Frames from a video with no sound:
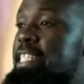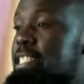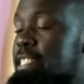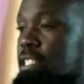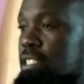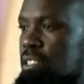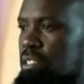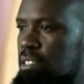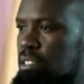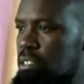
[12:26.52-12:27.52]
it.
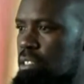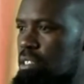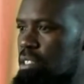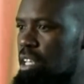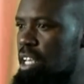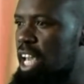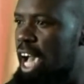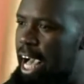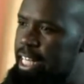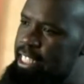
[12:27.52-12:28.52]

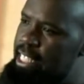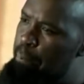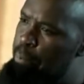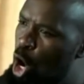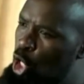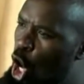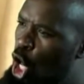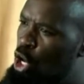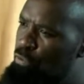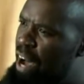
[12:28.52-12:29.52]
And it's upon all
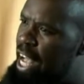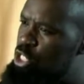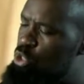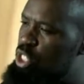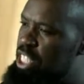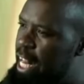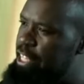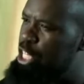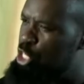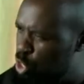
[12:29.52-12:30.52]
of us to tell the
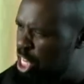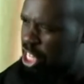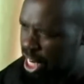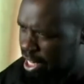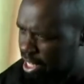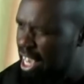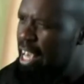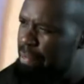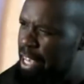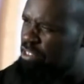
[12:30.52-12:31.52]
judiciary,
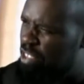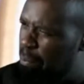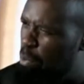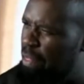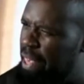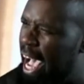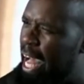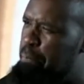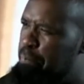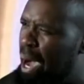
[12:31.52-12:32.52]
the same way they had
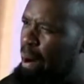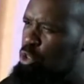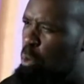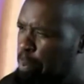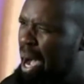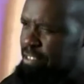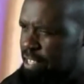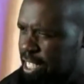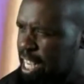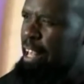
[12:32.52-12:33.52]
power to pass it,
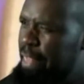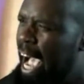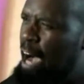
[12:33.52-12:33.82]
they have to